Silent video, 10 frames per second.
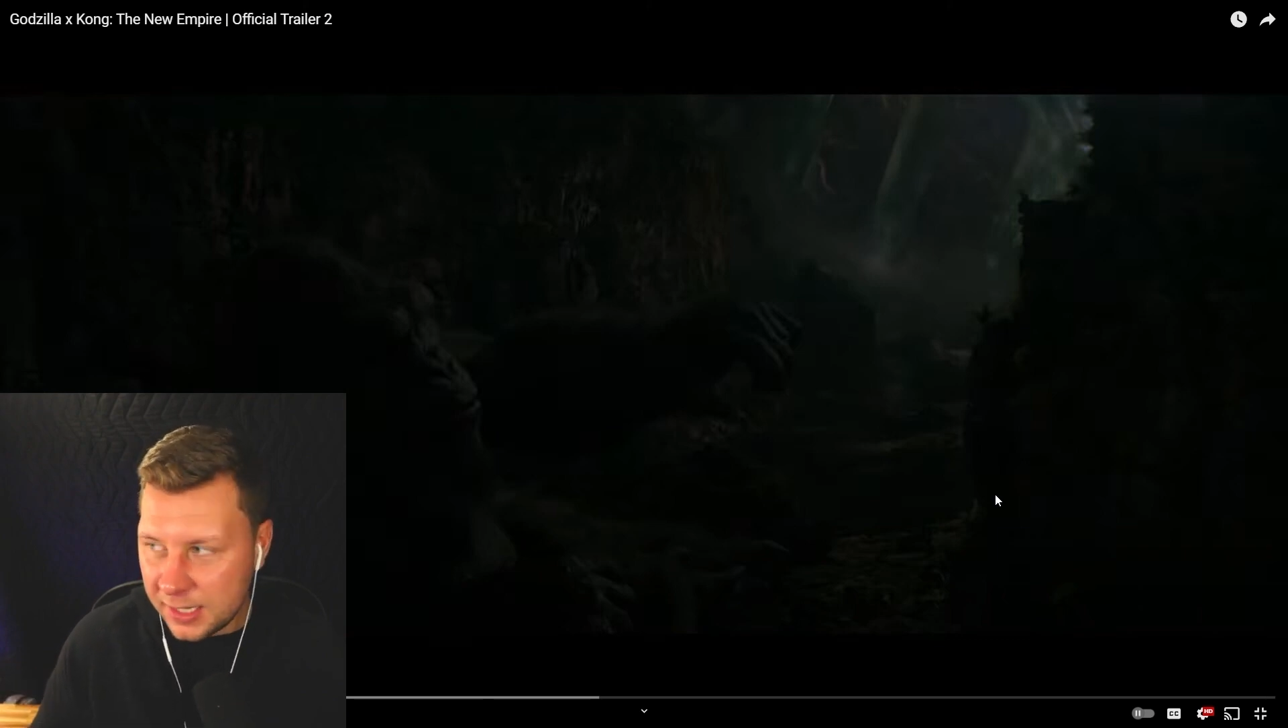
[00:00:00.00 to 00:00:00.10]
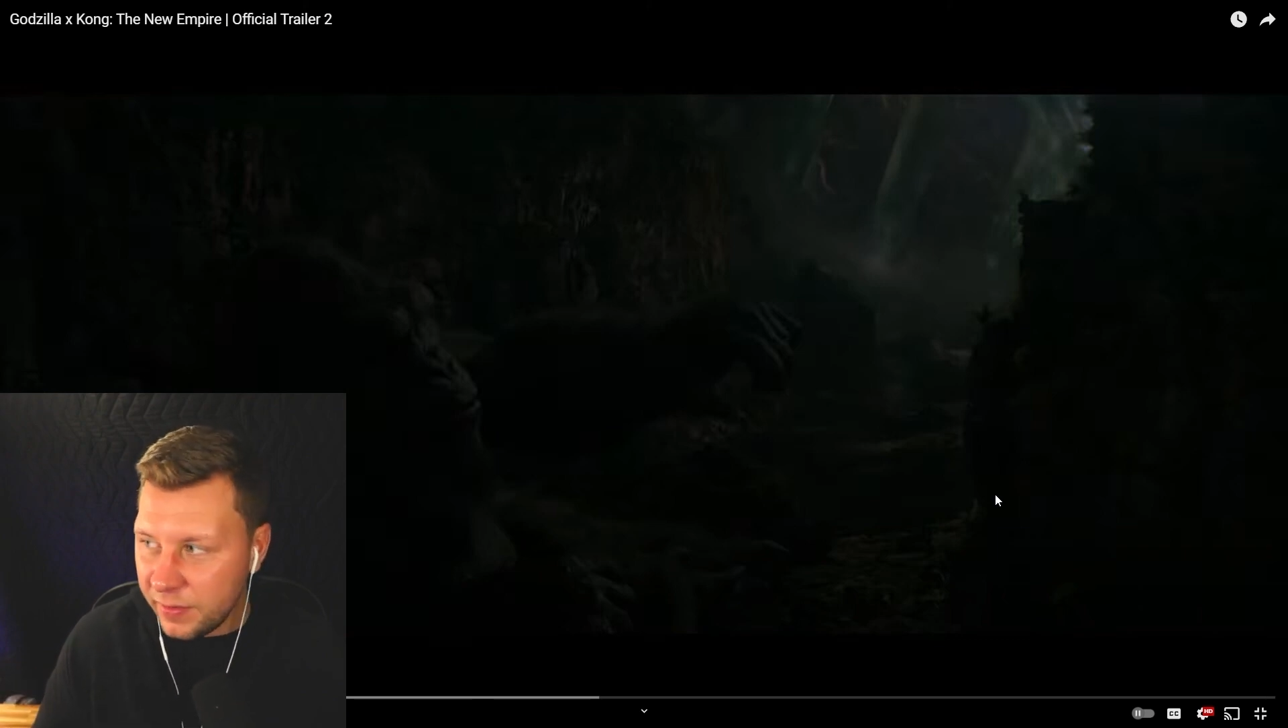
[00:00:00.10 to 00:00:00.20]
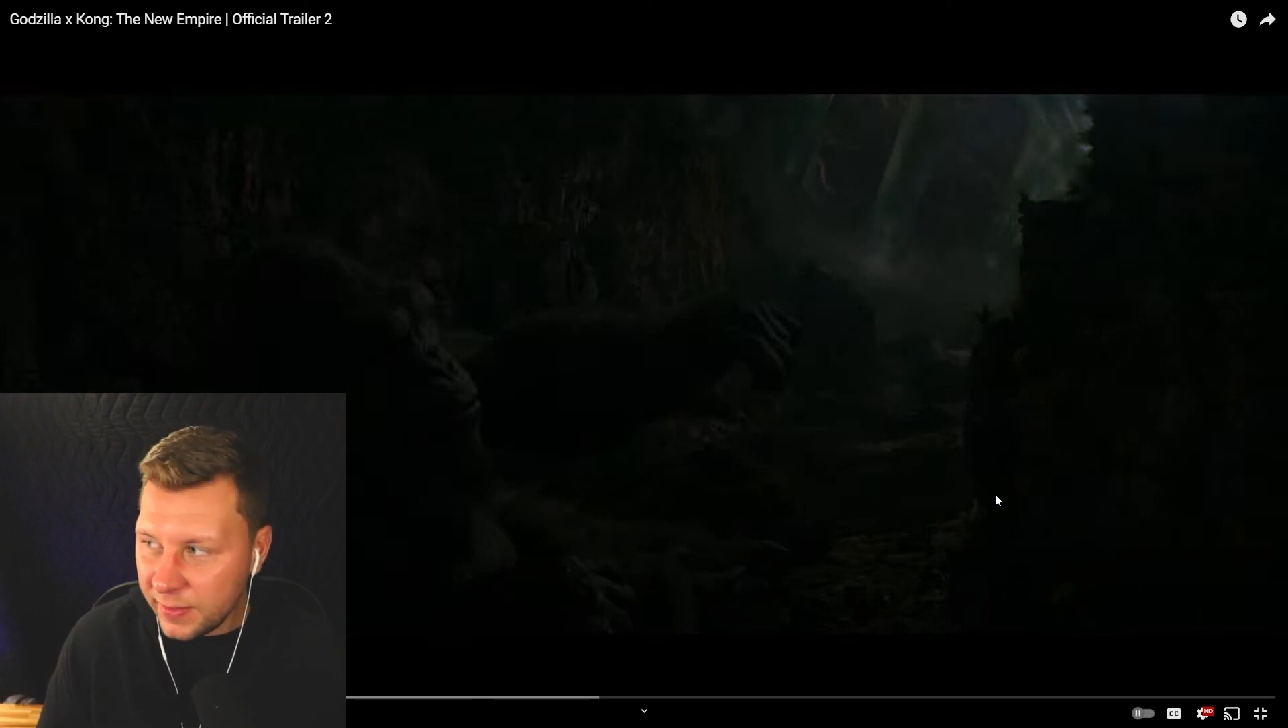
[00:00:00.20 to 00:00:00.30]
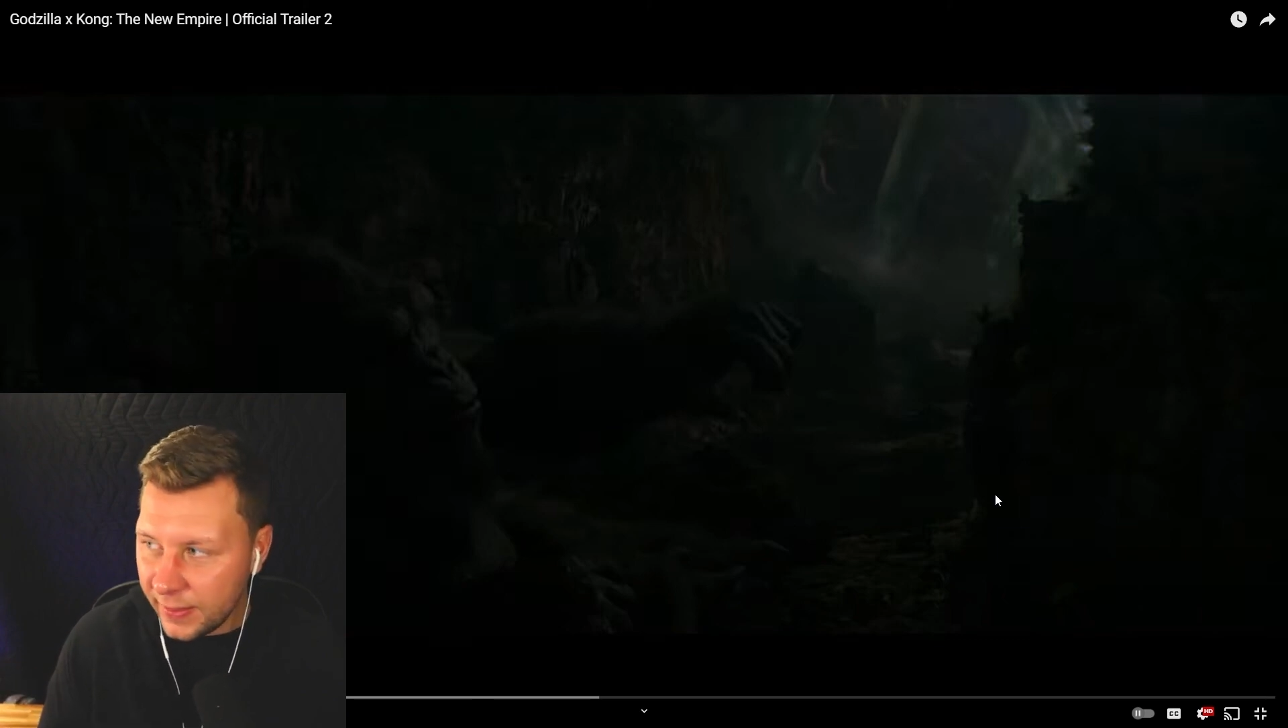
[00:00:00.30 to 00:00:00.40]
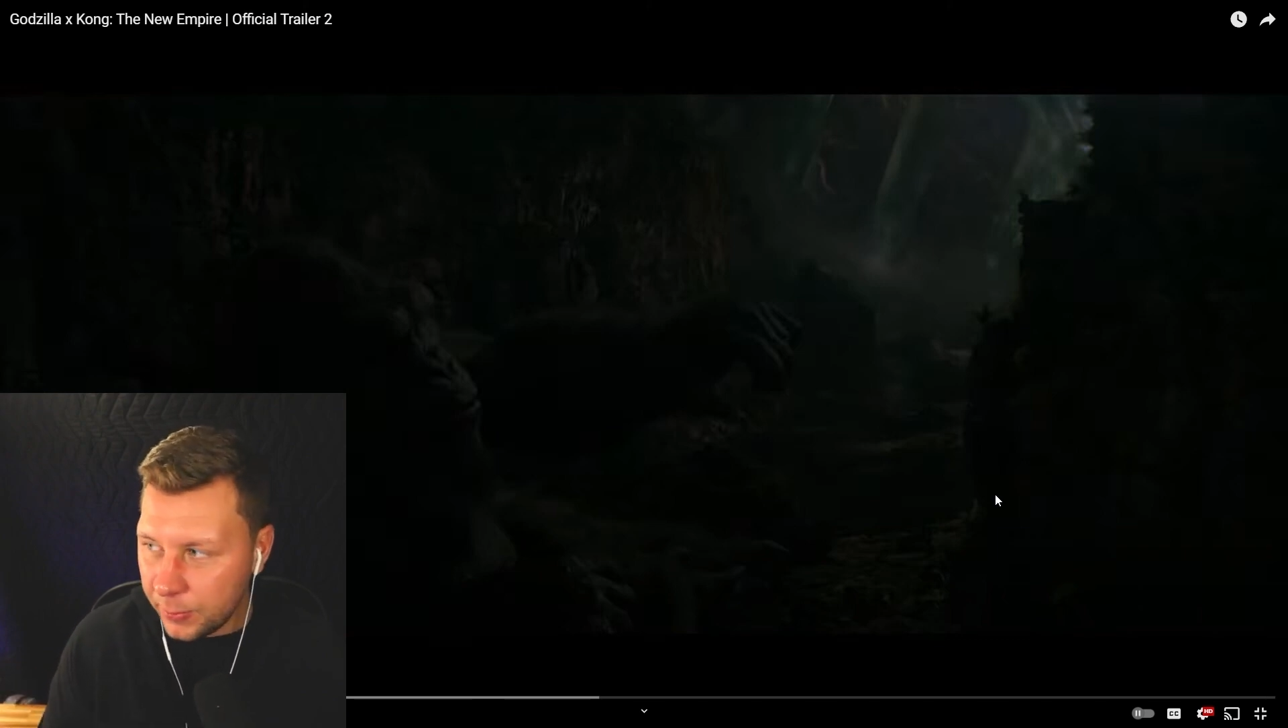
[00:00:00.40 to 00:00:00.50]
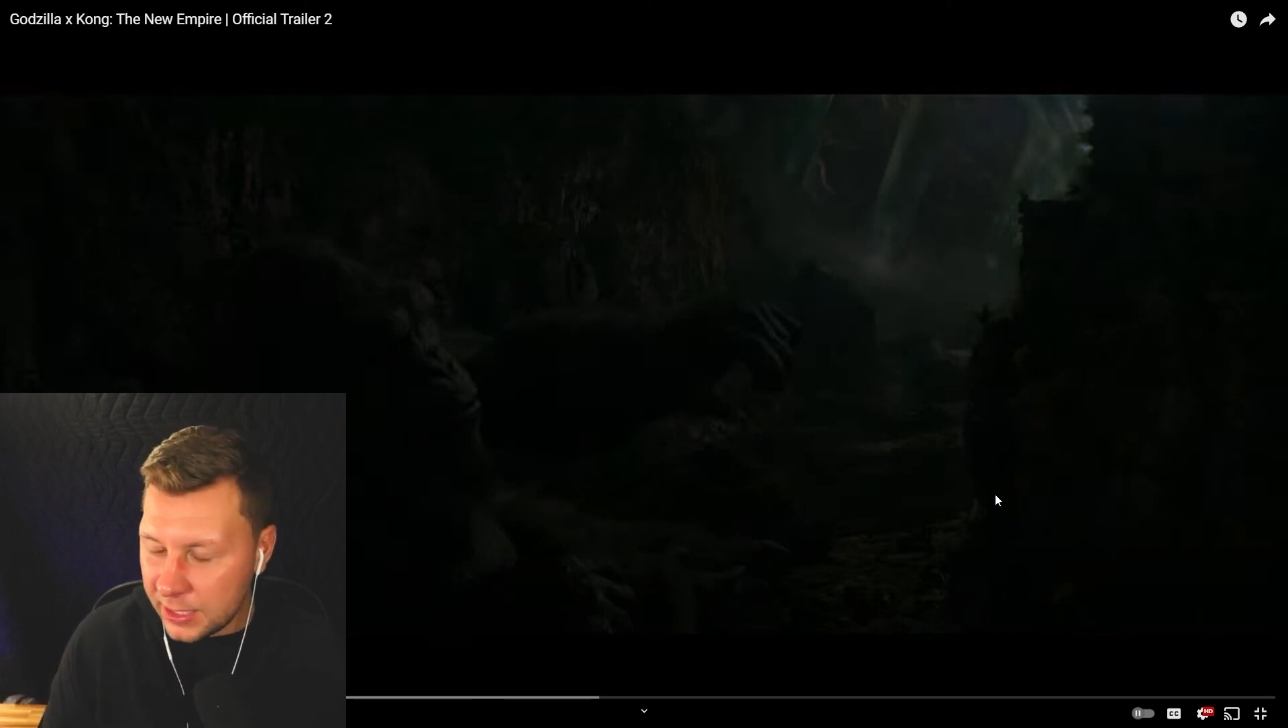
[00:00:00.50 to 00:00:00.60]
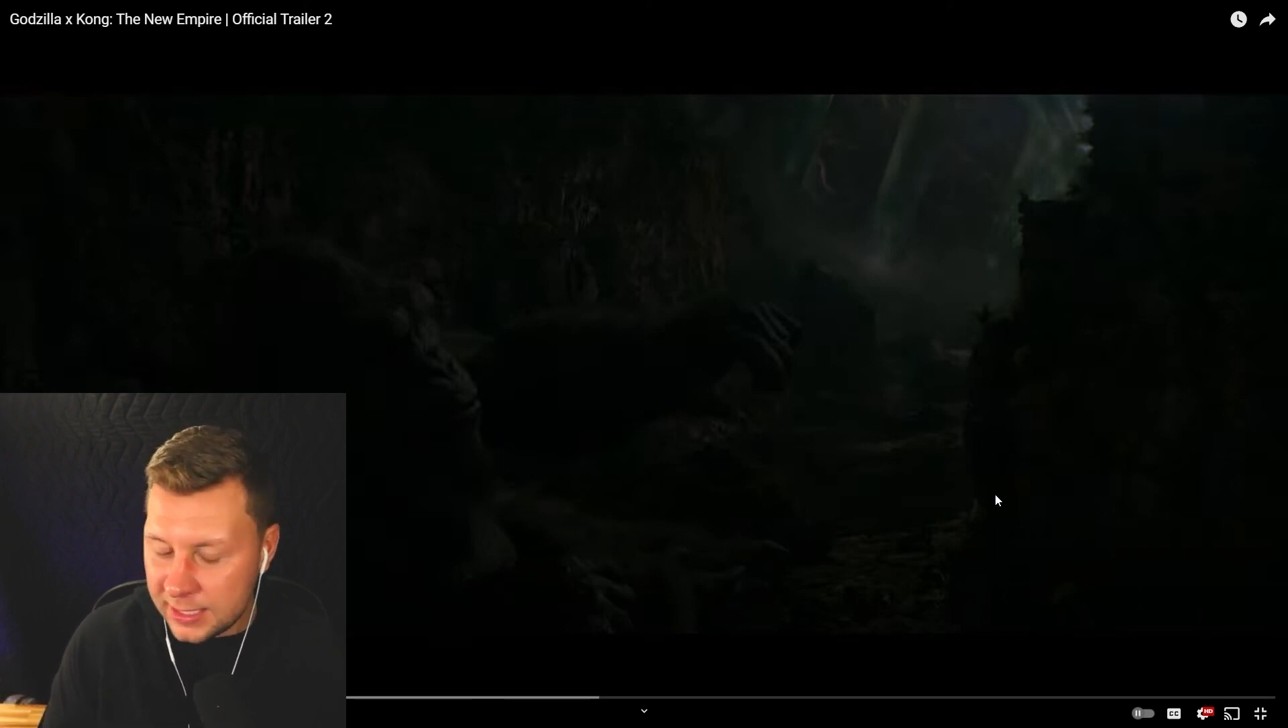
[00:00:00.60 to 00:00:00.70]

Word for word: feel like with the